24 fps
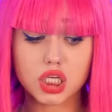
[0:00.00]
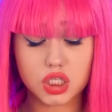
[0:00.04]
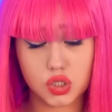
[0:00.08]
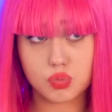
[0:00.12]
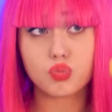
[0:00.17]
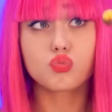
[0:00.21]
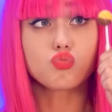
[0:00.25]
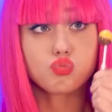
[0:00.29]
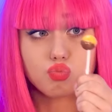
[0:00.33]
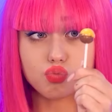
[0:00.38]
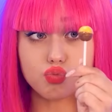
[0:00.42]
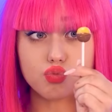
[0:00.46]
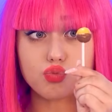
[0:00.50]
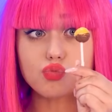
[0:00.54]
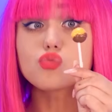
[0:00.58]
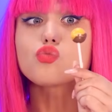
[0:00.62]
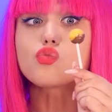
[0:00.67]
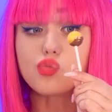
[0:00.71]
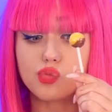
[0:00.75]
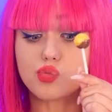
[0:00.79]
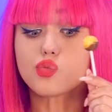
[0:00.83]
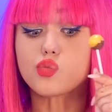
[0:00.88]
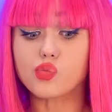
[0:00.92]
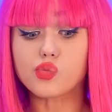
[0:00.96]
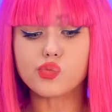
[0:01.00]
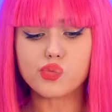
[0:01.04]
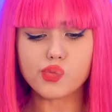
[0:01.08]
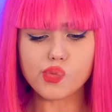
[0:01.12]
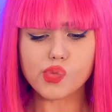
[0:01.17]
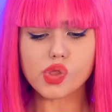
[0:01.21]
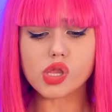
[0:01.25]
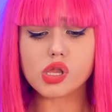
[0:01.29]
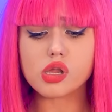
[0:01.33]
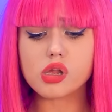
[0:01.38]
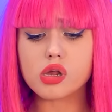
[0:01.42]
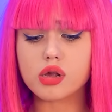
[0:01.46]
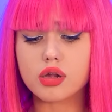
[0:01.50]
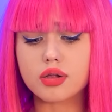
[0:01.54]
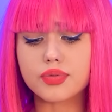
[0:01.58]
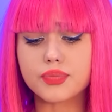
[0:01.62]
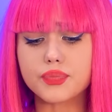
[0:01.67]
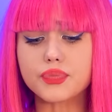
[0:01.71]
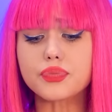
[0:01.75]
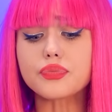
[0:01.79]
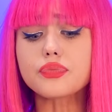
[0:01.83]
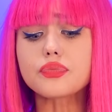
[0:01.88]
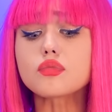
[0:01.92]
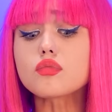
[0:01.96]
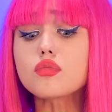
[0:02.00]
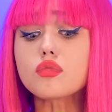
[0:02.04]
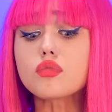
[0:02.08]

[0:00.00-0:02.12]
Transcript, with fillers: She takes a tiny lolly.